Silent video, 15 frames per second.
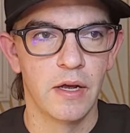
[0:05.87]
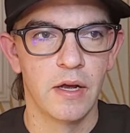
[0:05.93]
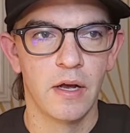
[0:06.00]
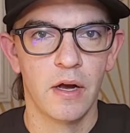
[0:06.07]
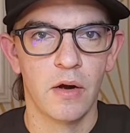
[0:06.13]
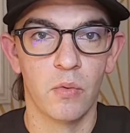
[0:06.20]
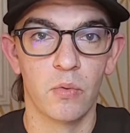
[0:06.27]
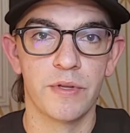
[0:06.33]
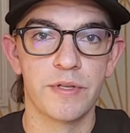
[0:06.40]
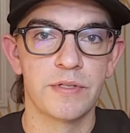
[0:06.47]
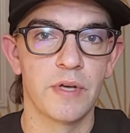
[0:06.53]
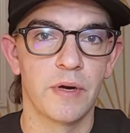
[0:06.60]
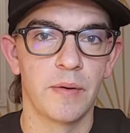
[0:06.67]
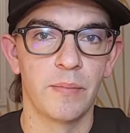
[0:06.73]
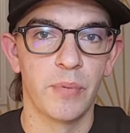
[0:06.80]
with
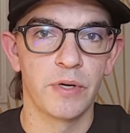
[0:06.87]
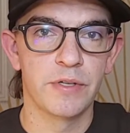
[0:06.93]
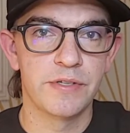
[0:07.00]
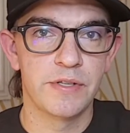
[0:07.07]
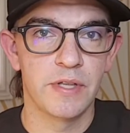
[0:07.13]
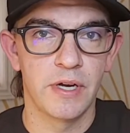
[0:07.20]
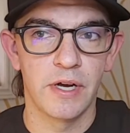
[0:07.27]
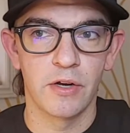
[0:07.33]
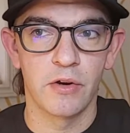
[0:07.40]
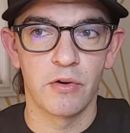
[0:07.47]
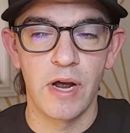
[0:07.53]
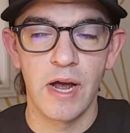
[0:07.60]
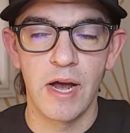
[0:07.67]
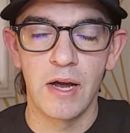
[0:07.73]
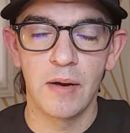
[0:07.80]
some books that I
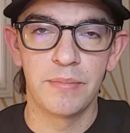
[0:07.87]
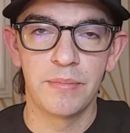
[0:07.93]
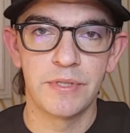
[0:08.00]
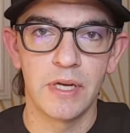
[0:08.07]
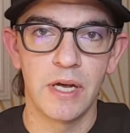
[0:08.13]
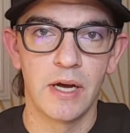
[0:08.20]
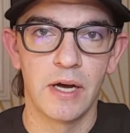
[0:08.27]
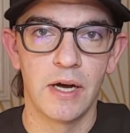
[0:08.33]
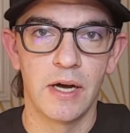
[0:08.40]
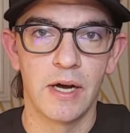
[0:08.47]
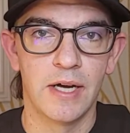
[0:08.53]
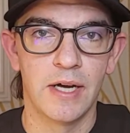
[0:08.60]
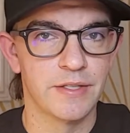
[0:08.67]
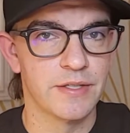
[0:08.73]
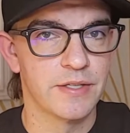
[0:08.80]
grabbed
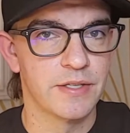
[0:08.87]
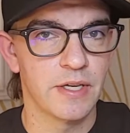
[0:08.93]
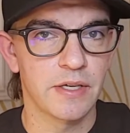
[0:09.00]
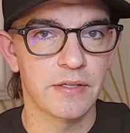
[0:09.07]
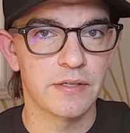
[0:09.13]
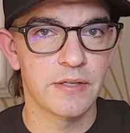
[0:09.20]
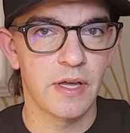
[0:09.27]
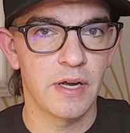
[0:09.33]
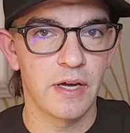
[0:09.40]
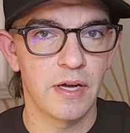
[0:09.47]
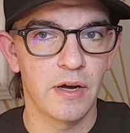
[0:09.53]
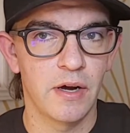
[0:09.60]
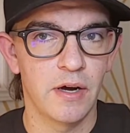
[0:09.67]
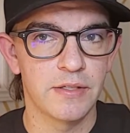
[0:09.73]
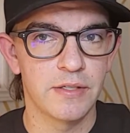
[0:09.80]
and sigs that I
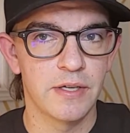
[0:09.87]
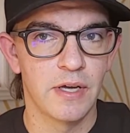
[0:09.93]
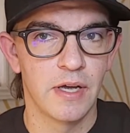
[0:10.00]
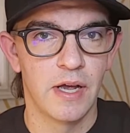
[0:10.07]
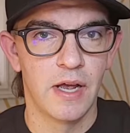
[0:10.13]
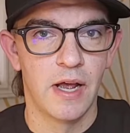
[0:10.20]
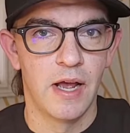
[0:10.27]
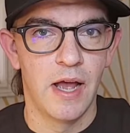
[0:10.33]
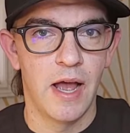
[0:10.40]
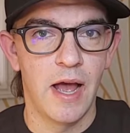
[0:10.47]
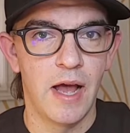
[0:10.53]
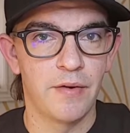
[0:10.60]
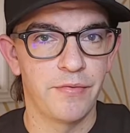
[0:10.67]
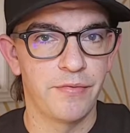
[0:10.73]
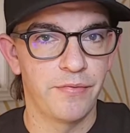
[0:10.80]
got
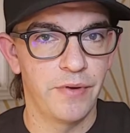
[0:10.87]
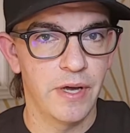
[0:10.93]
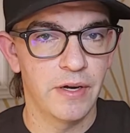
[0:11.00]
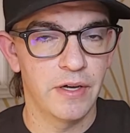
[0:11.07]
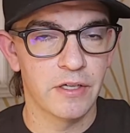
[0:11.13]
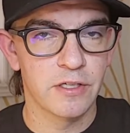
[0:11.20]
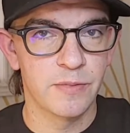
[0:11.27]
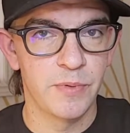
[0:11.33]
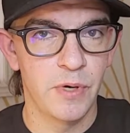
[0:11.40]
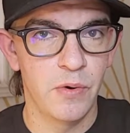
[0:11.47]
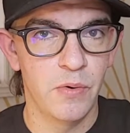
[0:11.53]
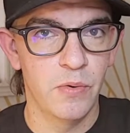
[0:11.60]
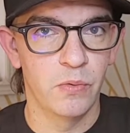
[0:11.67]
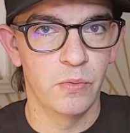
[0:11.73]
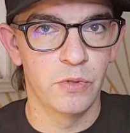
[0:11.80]
at Fan
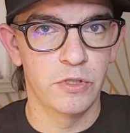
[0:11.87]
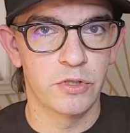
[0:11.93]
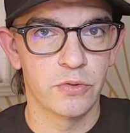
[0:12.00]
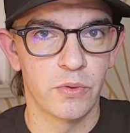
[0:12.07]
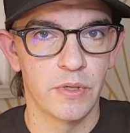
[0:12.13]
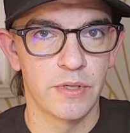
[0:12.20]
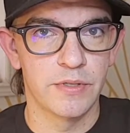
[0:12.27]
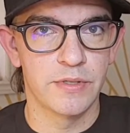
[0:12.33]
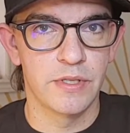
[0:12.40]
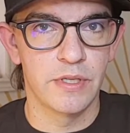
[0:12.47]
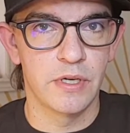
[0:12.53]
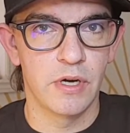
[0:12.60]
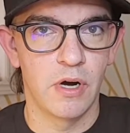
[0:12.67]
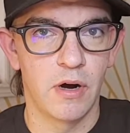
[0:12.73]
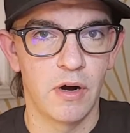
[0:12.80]
Expo, which was the
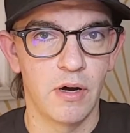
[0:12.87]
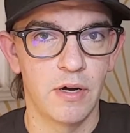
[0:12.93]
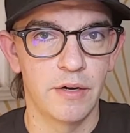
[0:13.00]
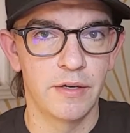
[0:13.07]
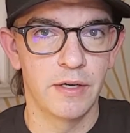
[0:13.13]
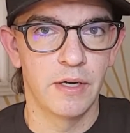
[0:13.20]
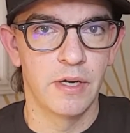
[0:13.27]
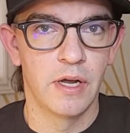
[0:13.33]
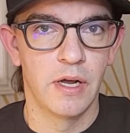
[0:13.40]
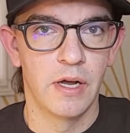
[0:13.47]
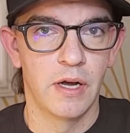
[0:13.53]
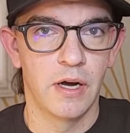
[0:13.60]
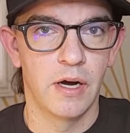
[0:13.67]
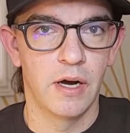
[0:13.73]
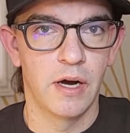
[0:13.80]
con
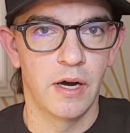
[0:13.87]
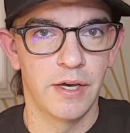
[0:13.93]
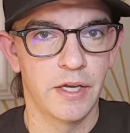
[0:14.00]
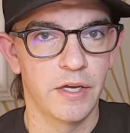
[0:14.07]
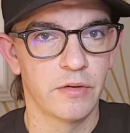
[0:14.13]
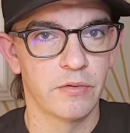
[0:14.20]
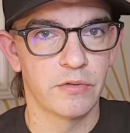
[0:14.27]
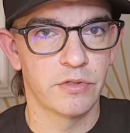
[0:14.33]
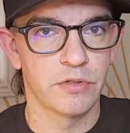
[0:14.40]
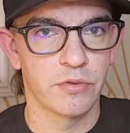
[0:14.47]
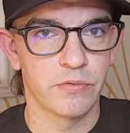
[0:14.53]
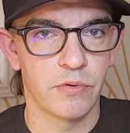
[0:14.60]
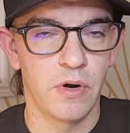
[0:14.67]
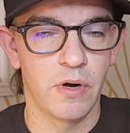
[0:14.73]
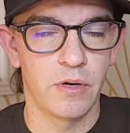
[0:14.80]
here in
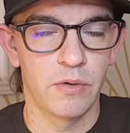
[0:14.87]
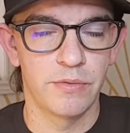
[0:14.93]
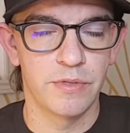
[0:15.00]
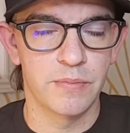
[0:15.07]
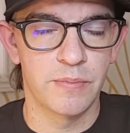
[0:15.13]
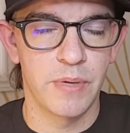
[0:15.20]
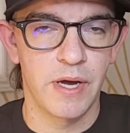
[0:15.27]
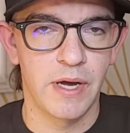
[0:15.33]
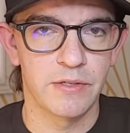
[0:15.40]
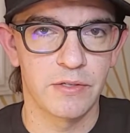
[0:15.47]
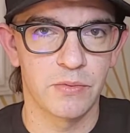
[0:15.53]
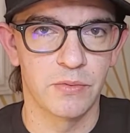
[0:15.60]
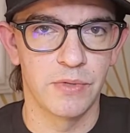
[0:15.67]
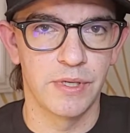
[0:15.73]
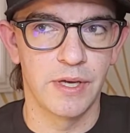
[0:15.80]
Toronto this past
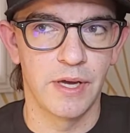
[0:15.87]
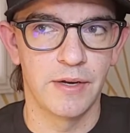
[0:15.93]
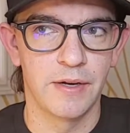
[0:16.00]
weekend.